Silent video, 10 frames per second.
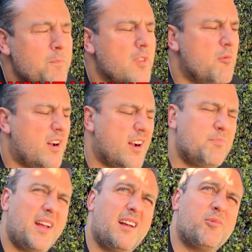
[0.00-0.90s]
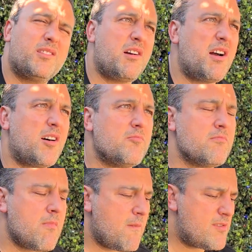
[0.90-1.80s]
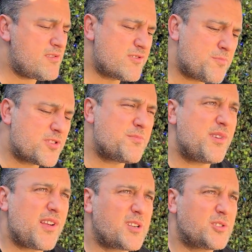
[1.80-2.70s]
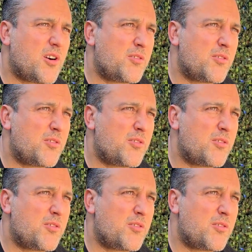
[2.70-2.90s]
Come on, Ben, what the hell? It's supposed to be a nice show.